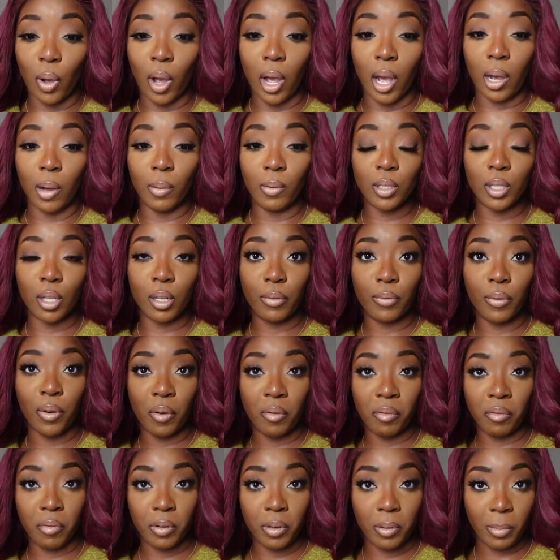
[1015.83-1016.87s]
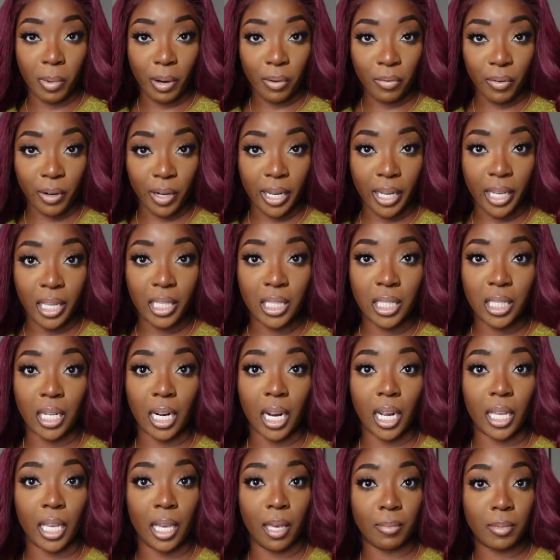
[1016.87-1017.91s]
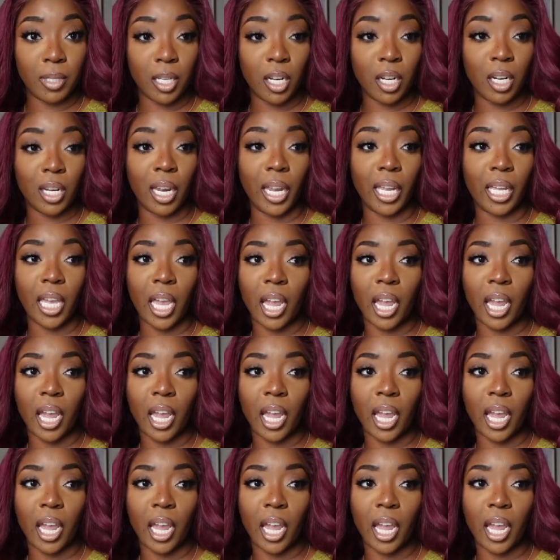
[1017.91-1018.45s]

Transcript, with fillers: I was on the phone with one of my friends and I kept telling her like,